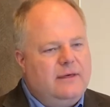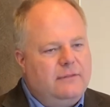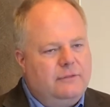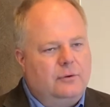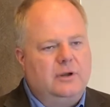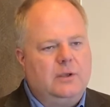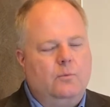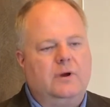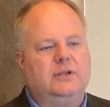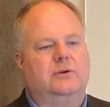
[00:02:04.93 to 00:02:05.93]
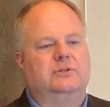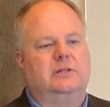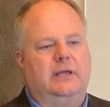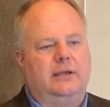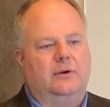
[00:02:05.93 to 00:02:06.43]
31 years
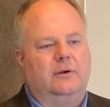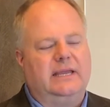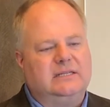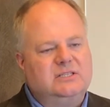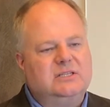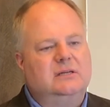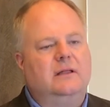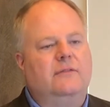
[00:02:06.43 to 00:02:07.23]
later, it's still